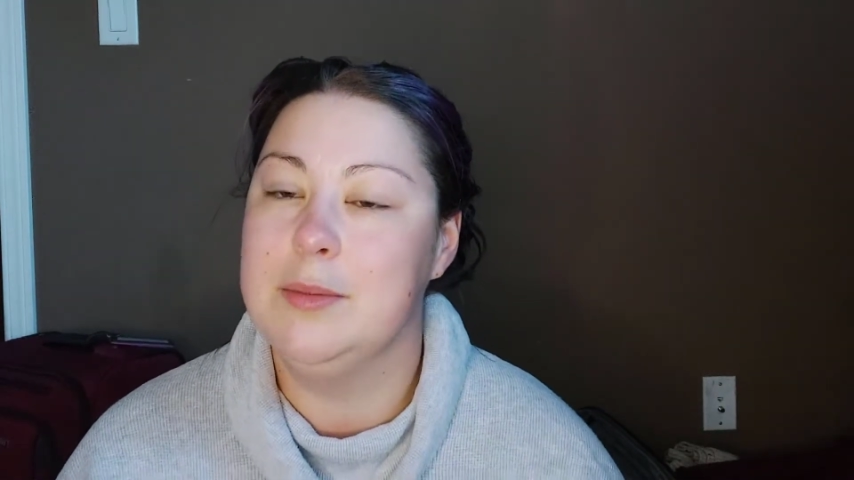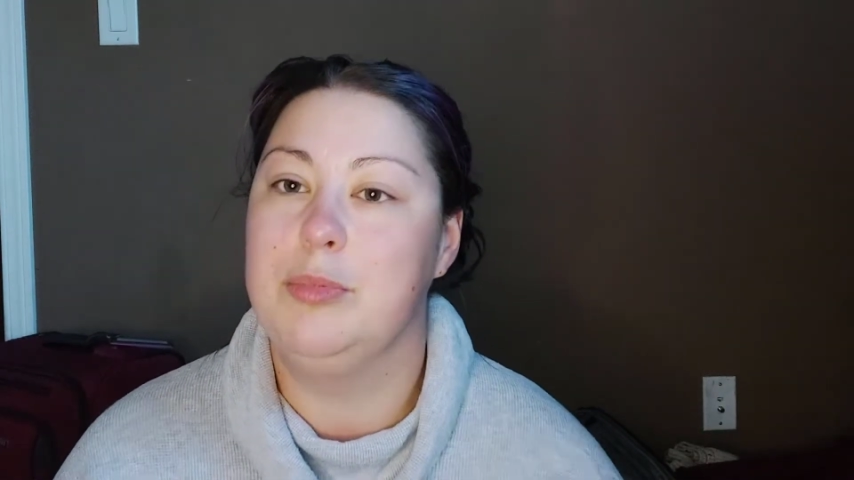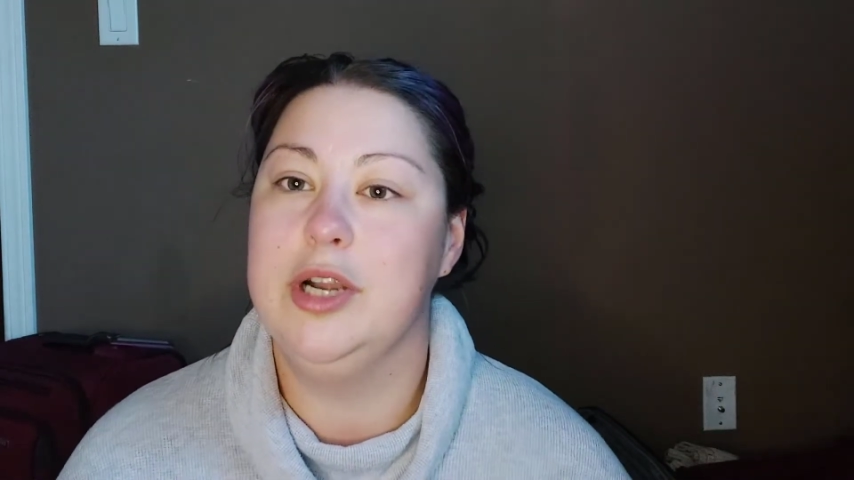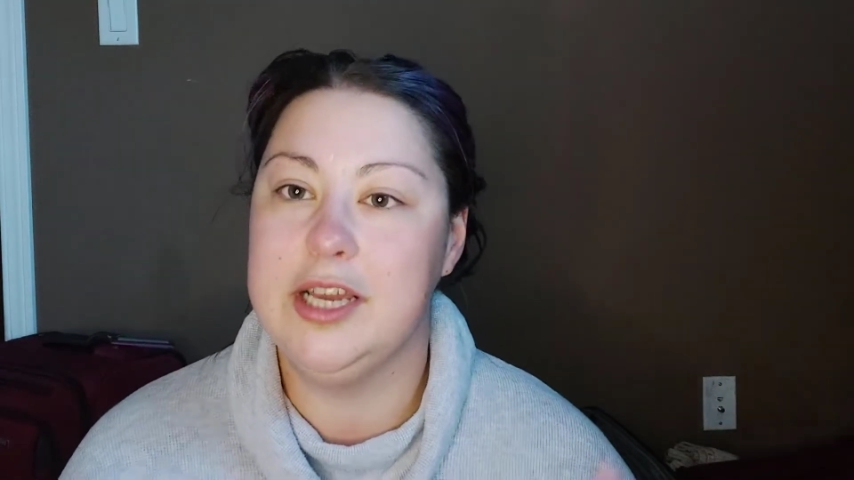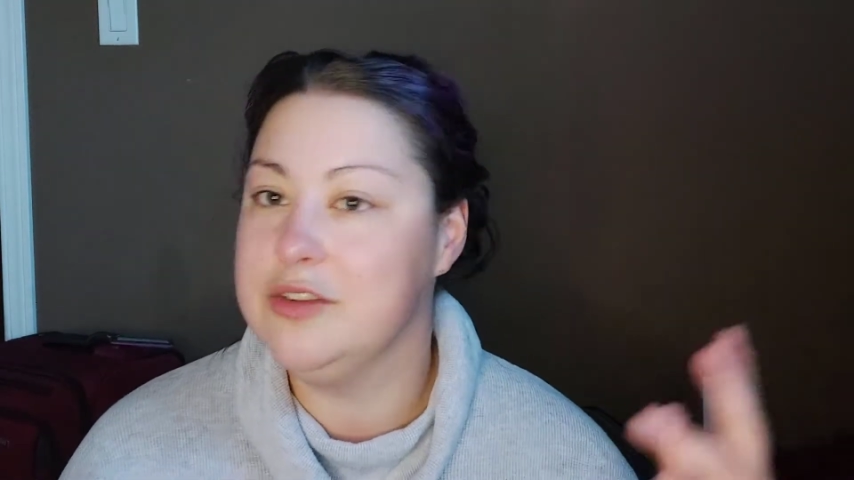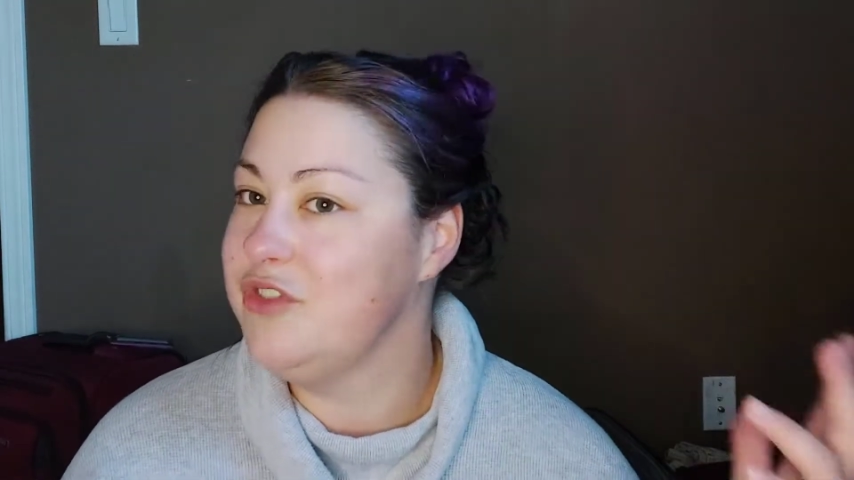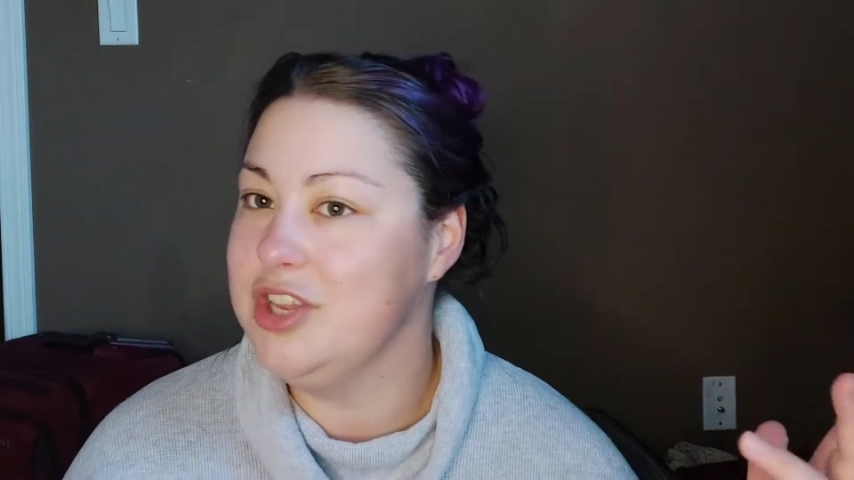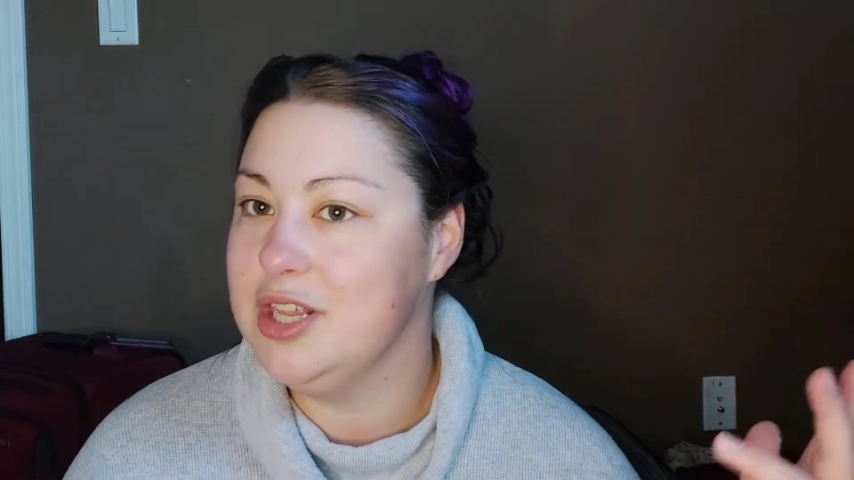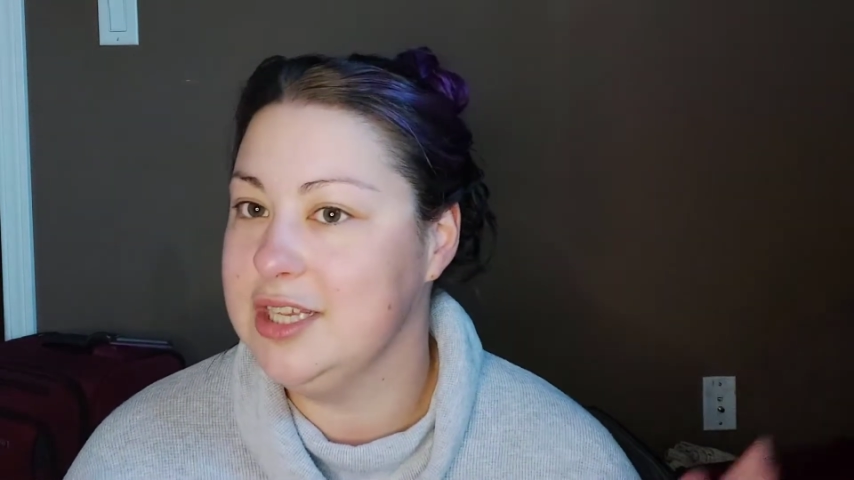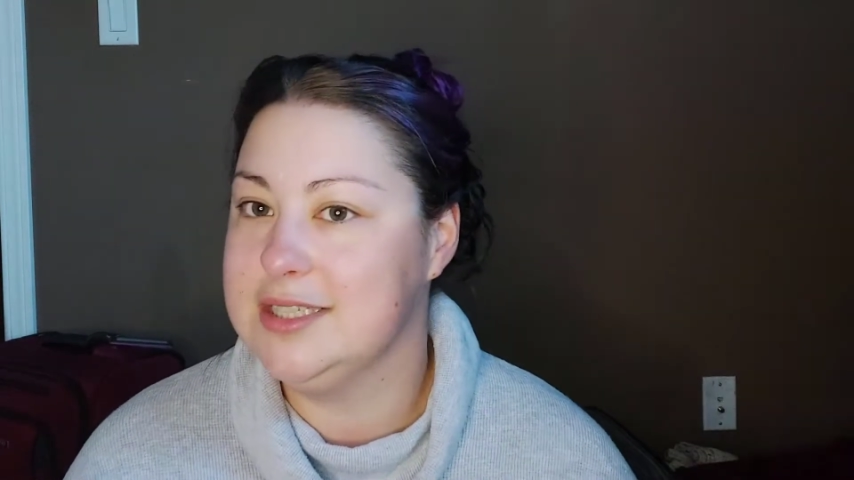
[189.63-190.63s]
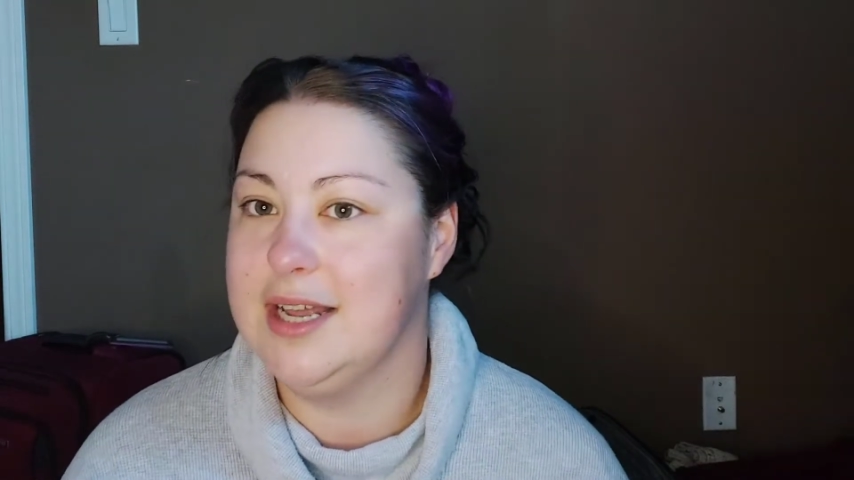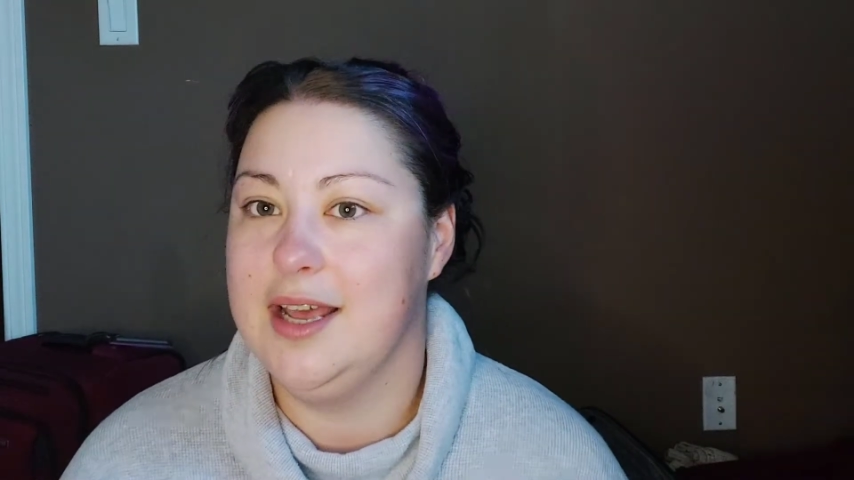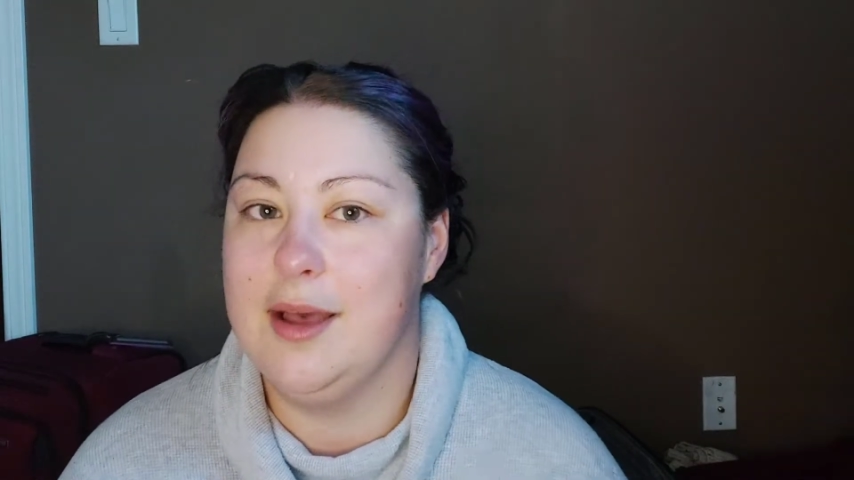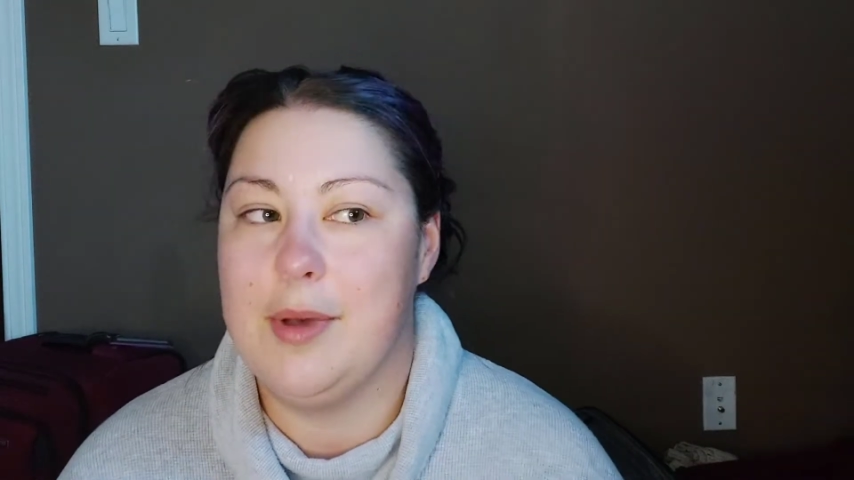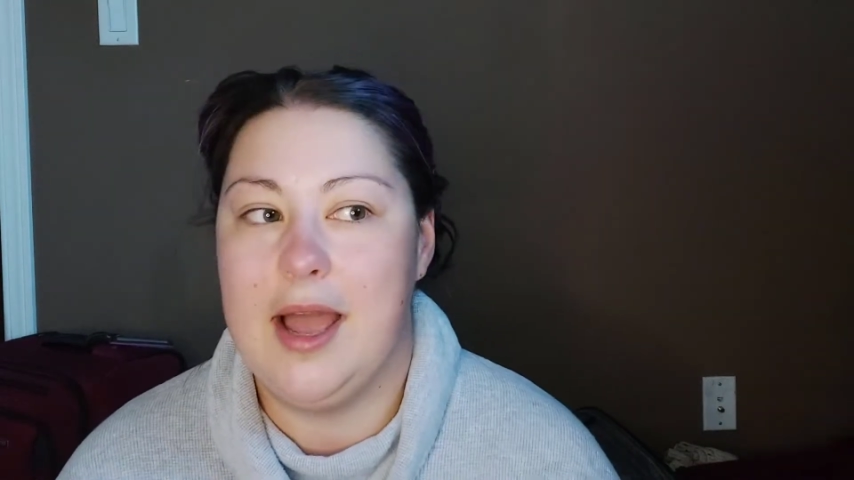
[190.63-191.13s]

pretty conveniently set up.